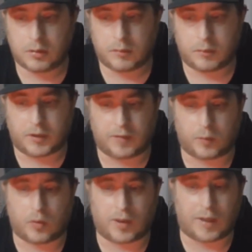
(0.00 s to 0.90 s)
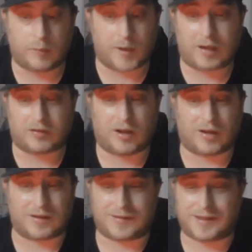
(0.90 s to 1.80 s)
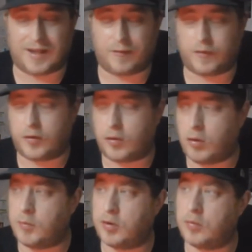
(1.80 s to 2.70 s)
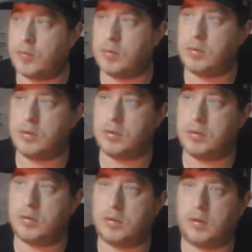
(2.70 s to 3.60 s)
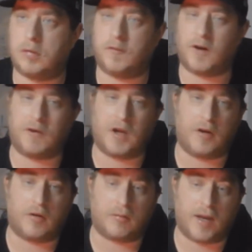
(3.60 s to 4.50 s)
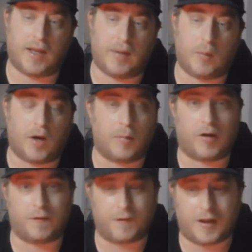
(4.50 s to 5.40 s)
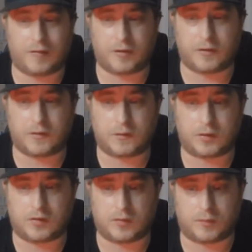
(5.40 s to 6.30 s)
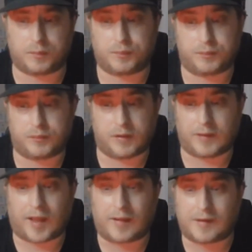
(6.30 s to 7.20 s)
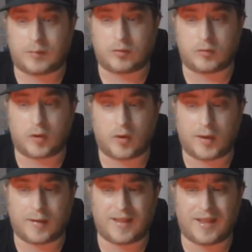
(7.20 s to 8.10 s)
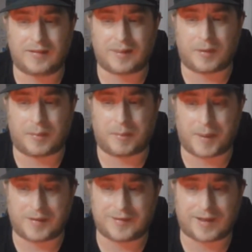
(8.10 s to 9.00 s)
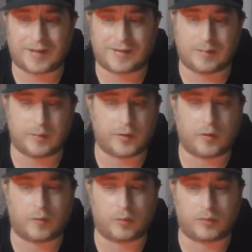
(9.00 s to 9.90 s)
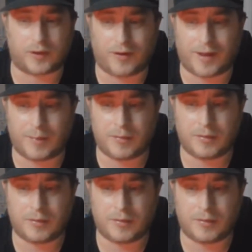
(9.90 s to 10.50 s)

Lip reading: But this WarGames match, like I said, phenomenal. Very underrated. One of my favourites because of the tag teams you've got in there. Some of the best tag teams of all time.